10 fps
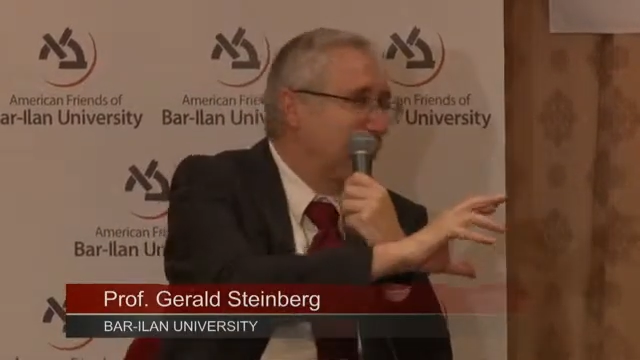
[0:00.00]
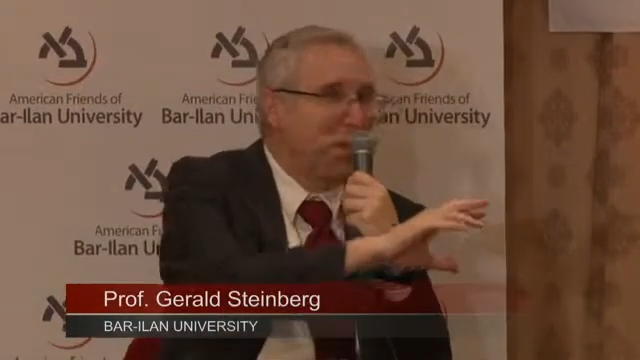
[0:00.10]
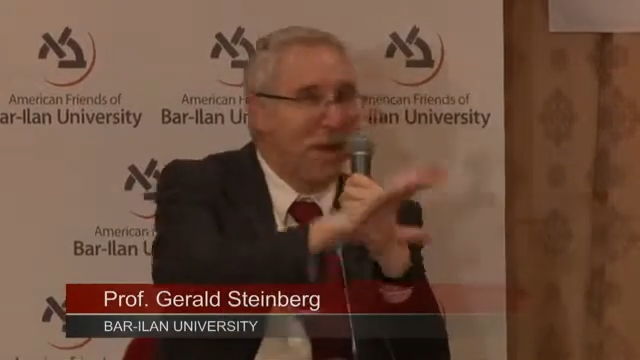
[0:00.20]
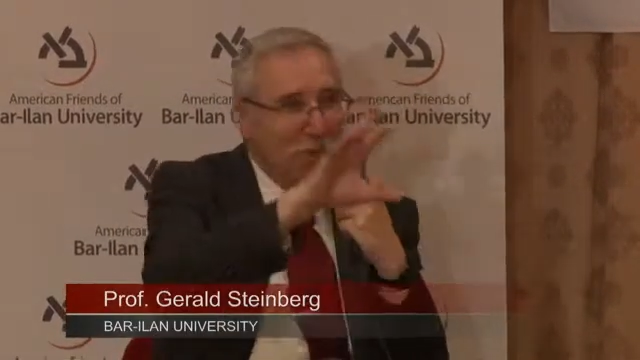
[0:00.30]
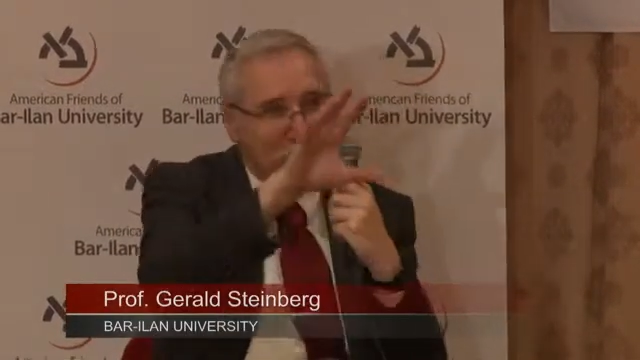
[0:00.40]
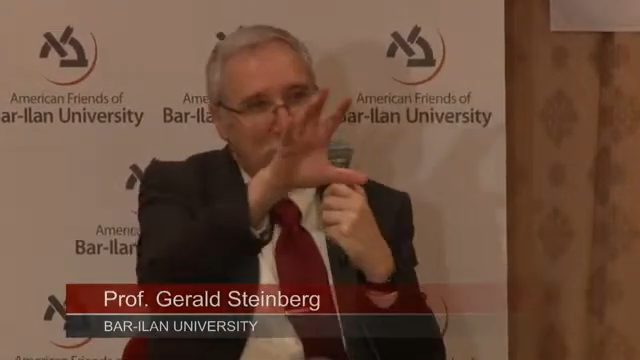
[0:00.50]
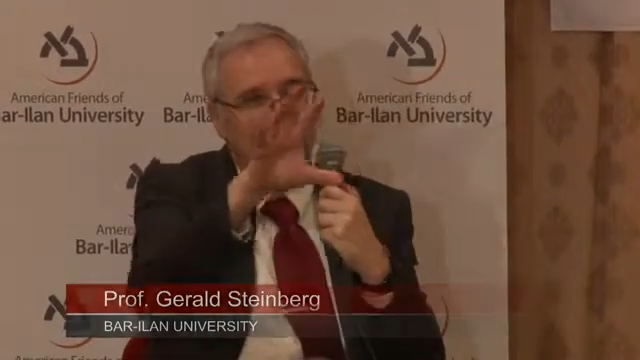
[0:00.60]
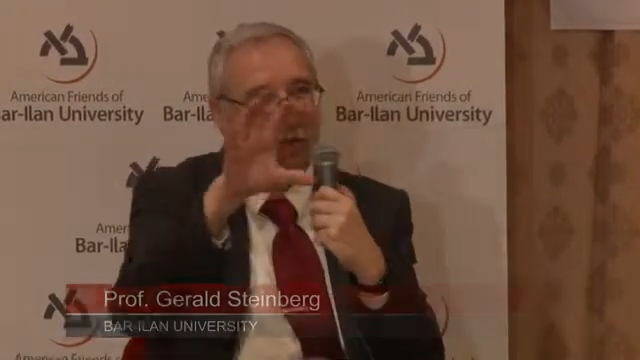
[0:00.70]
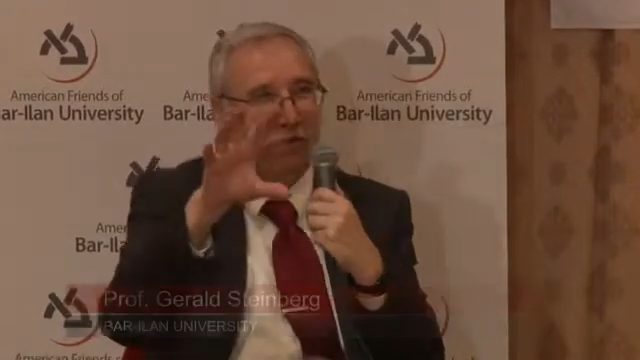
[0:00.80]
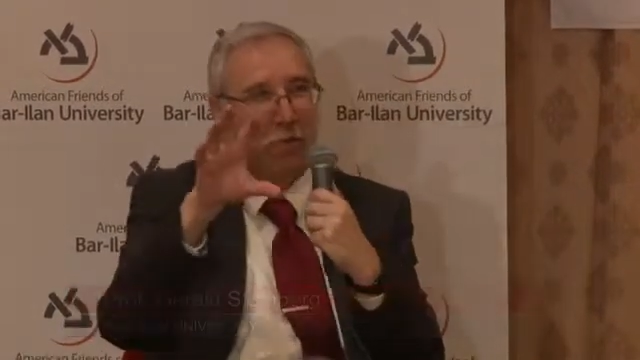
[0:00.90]
but I
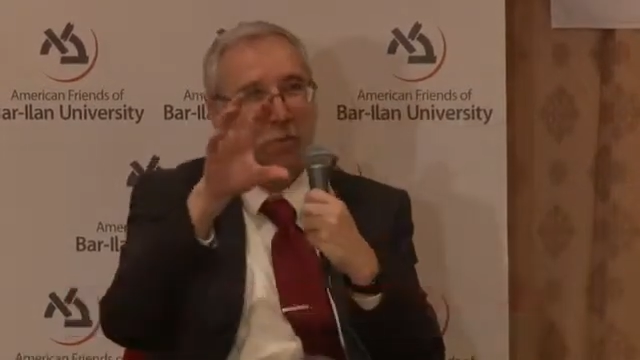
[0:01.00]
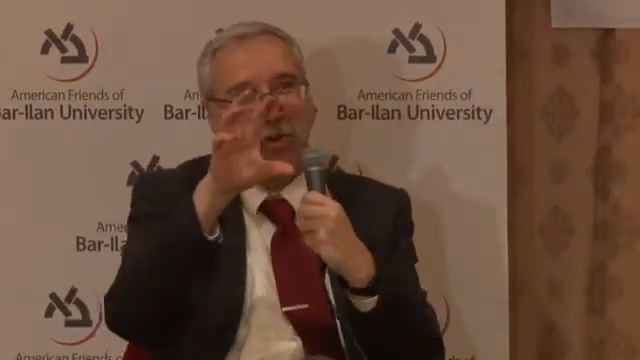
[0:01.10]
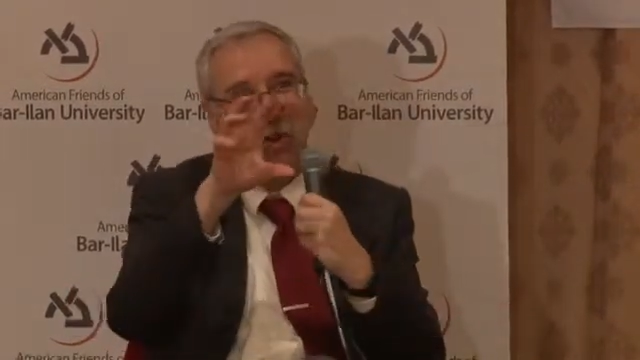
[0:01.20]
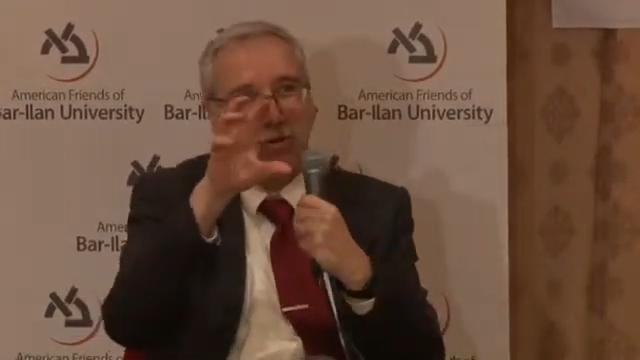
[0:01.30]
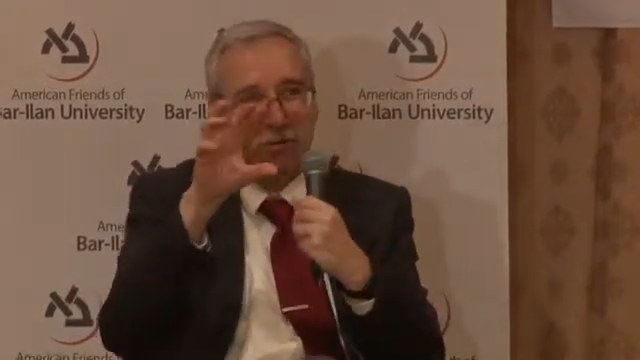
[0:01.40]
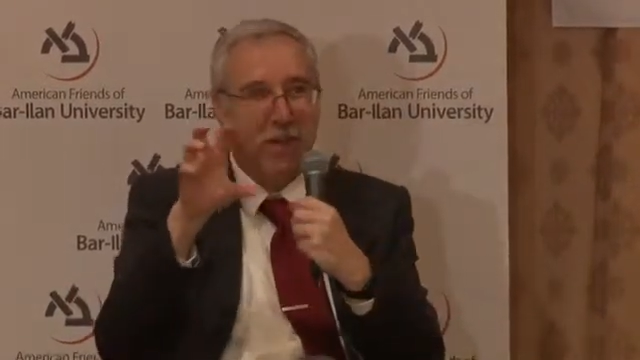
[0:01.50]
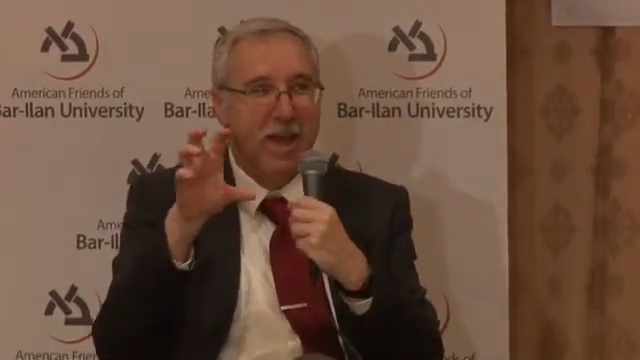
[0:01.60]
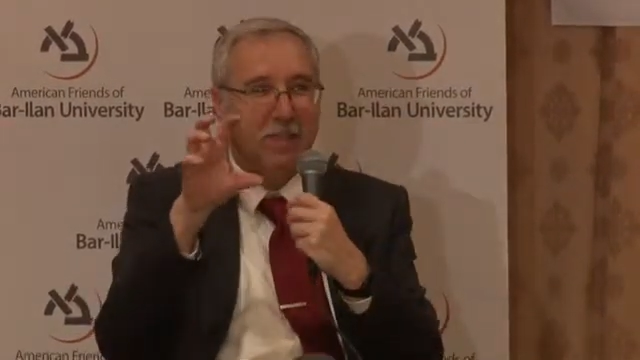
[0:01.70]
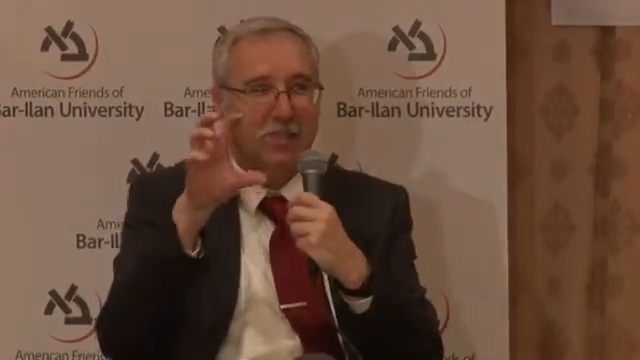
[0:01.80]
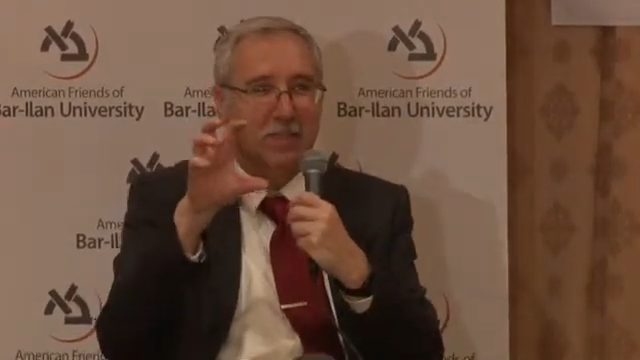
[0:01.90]
look for political
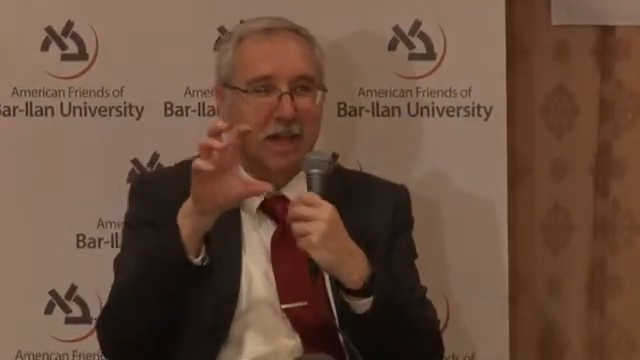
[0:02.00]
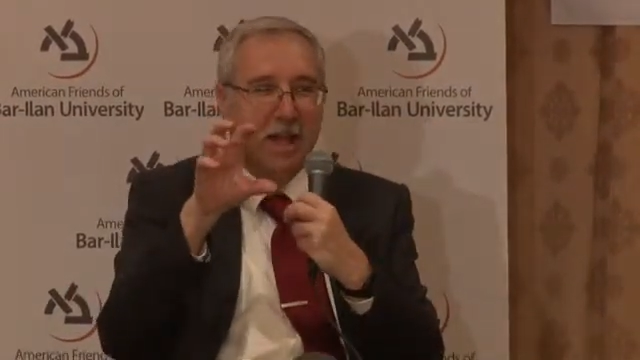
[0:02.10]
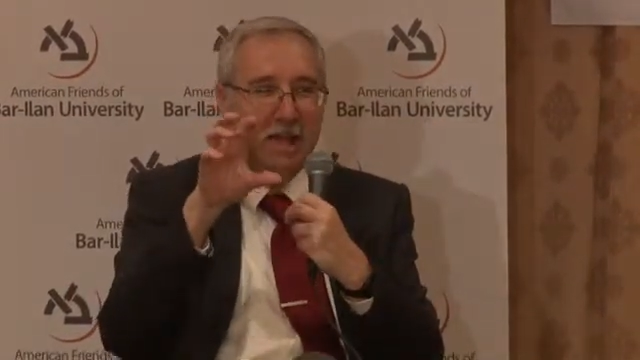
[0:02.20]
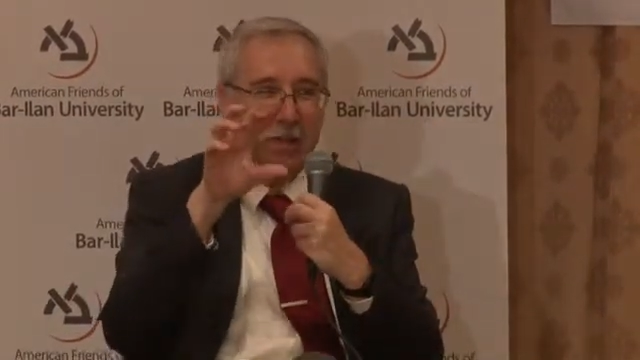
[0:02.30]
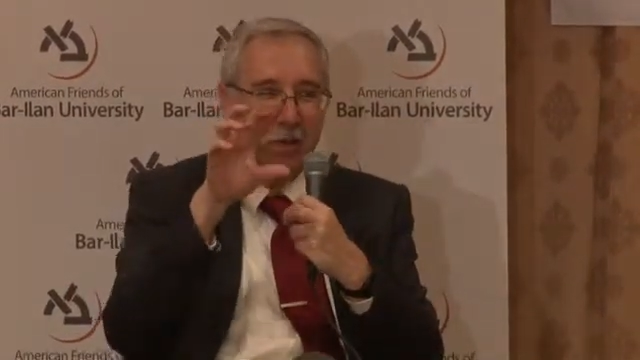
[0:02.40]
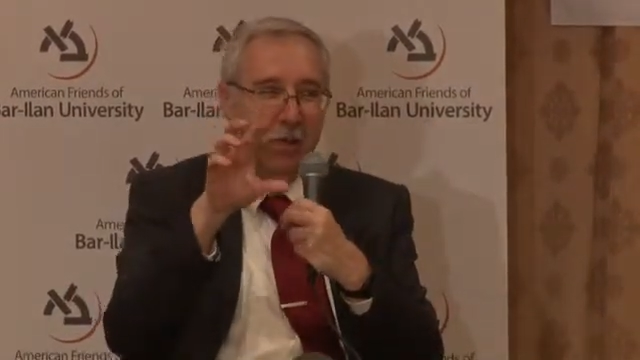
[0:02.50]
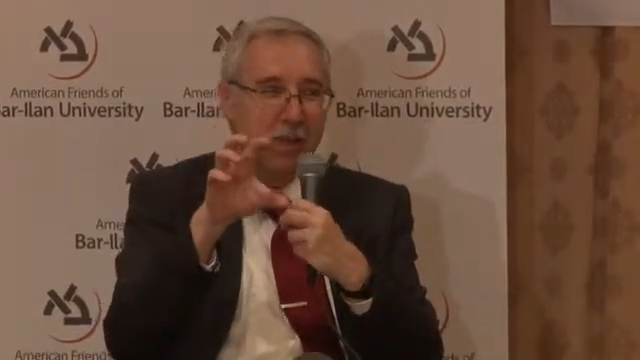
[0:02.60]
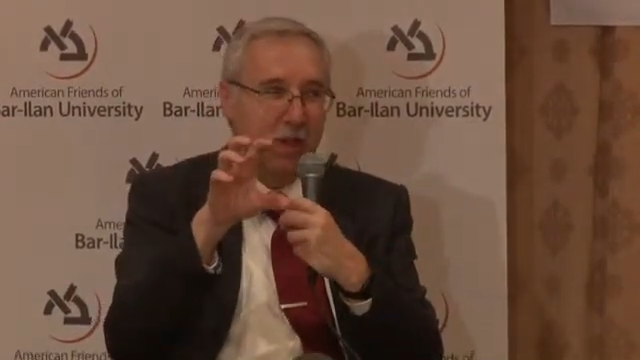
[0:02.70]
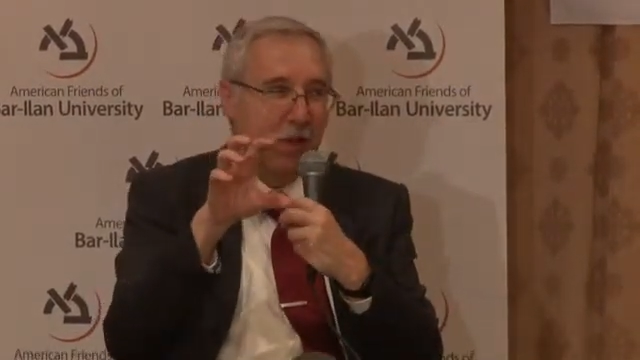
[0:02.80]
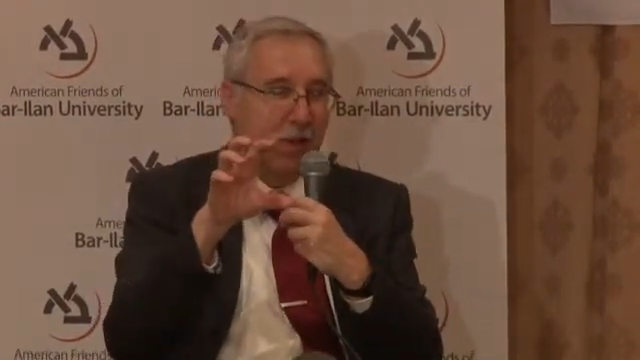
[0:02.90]
factors that are in
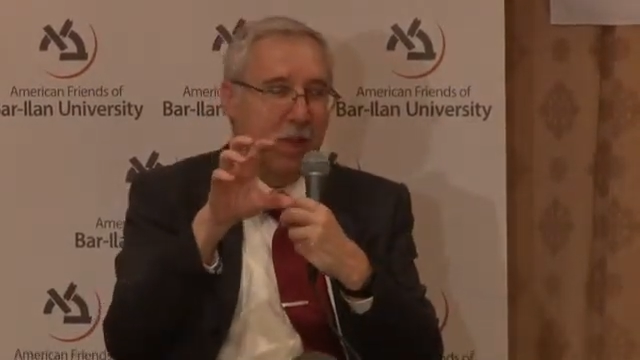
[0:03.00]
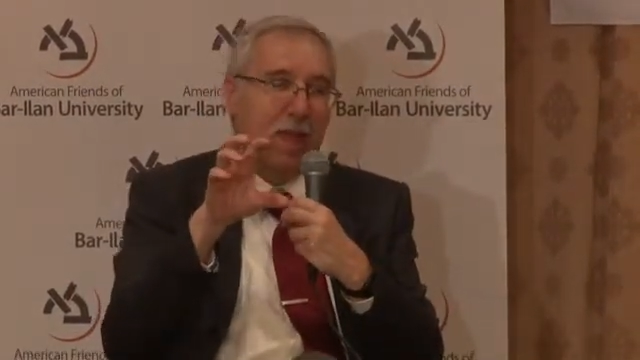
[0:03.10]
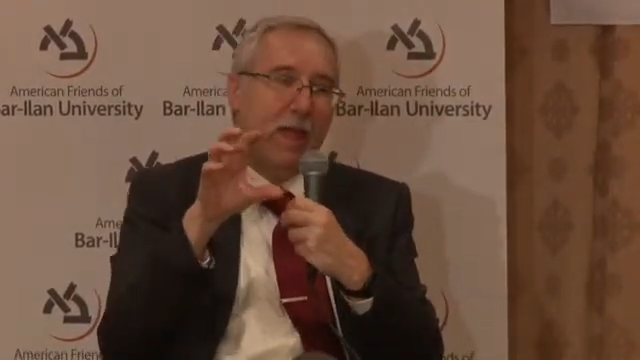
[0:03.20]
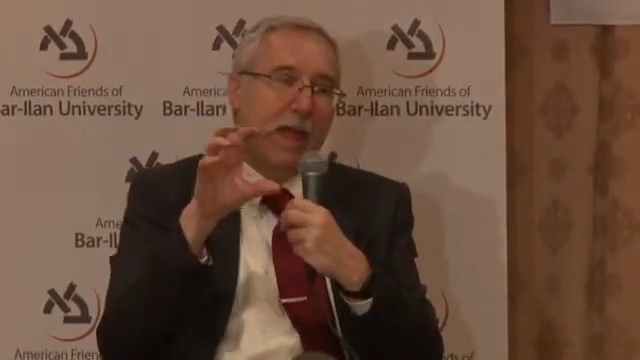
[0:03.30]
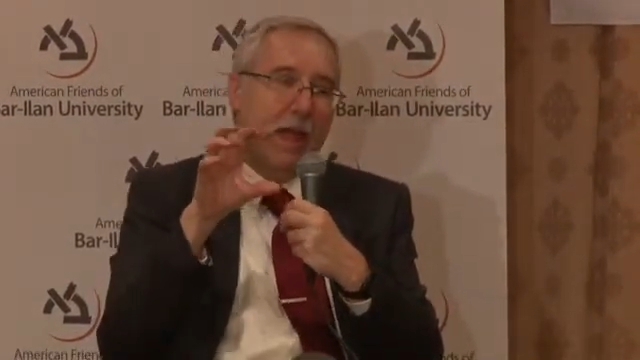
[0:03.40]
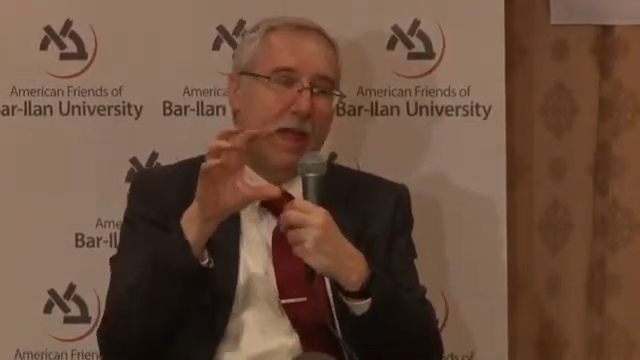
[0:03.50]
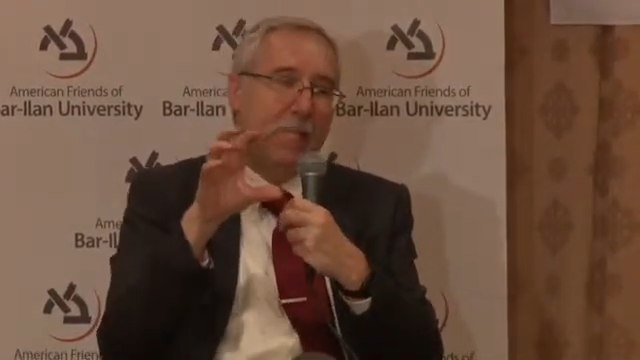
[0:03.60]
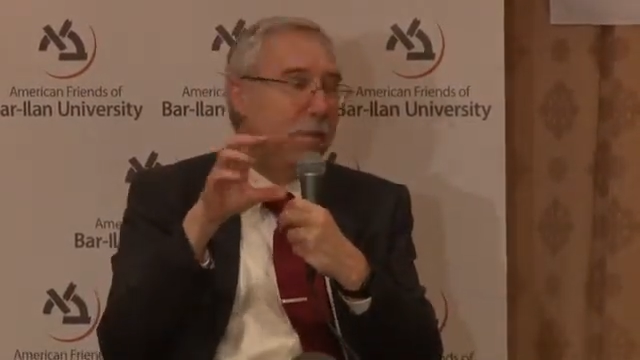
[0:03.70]
there. And